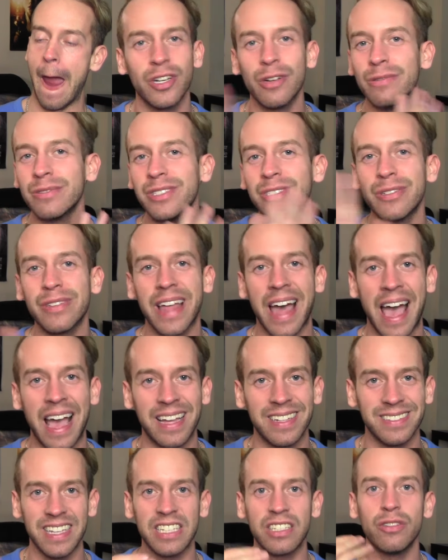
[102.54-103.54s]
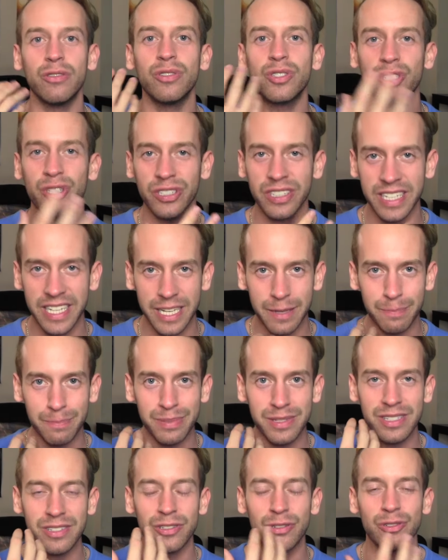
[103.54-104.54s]
Don't do that. Like, use your
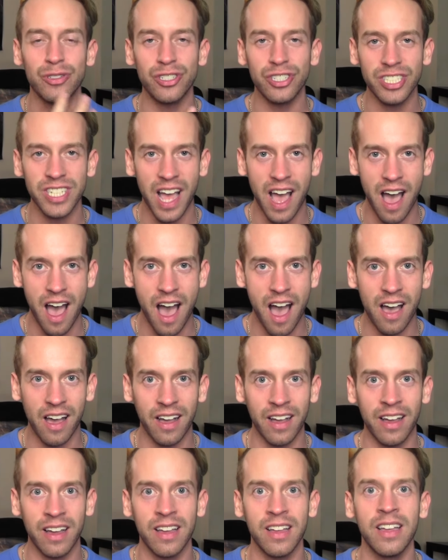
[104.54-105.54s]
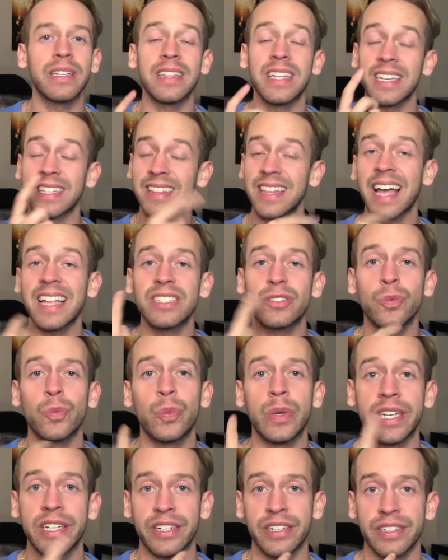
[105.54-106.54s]
lips, use your tongue, but like, that's
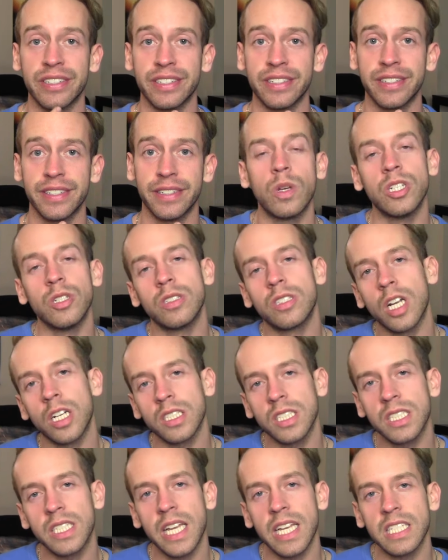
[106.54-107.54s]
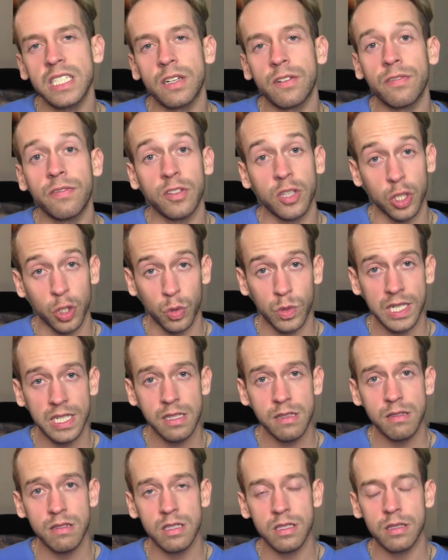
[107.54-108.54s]
weird. When you start to taste
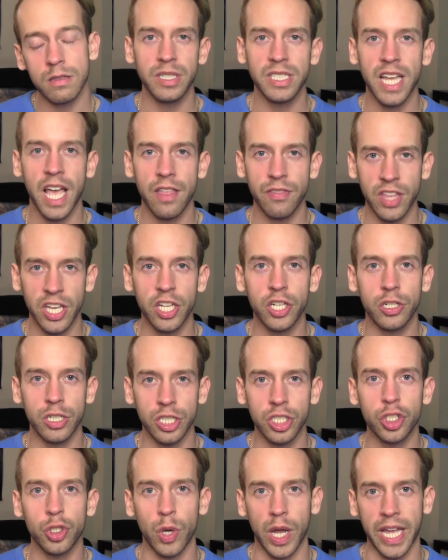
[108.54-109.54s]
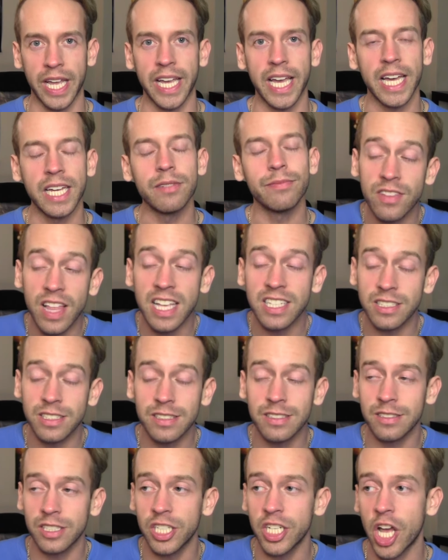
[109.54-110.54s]
fluids, pretend that you're enjoying it.
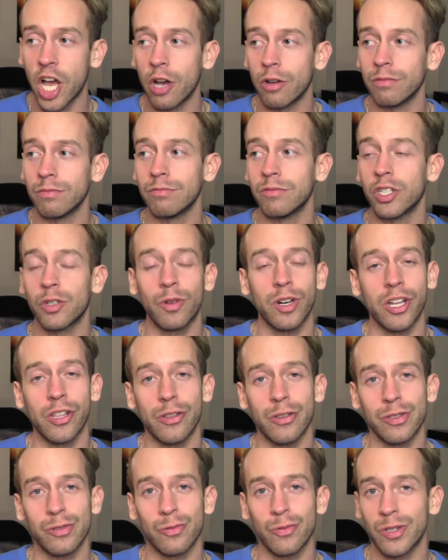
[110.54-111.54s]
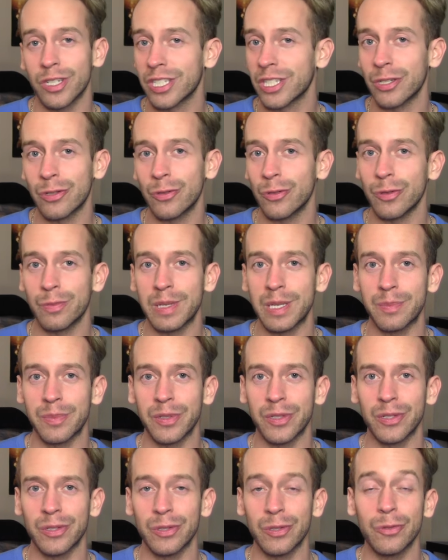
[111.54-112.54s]
Unless, you know, you're one of those really cool
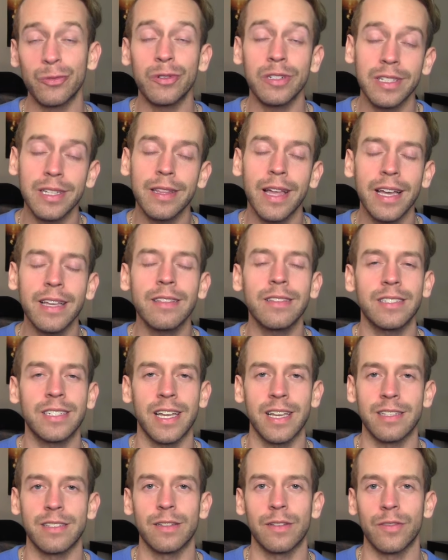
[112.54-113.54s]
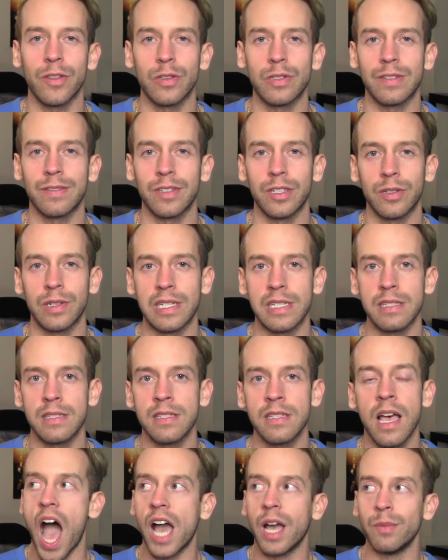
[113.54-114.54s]
people who really like the taste of those
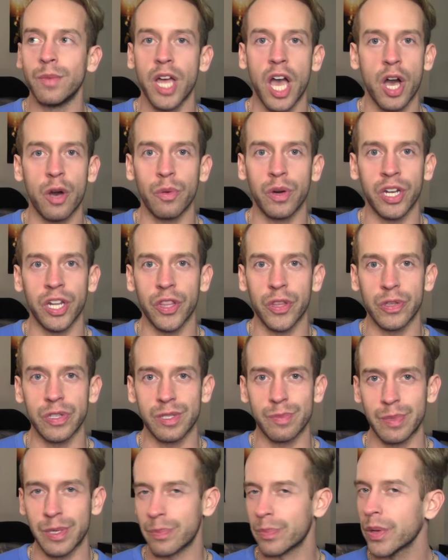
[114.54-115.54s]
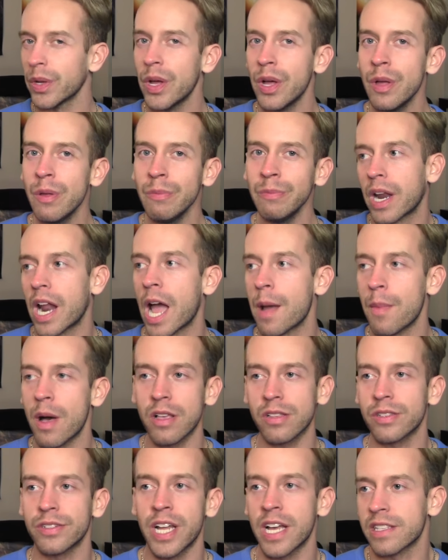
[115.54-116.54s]
fluids. I'm not one of those people, but I'm
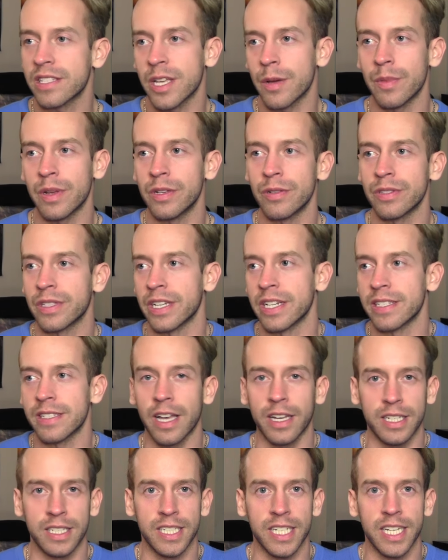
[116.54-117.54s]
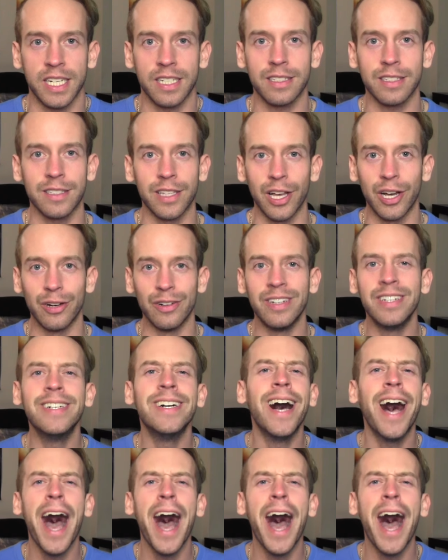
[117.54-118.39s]
also not someone who's gonna suck a dick, so.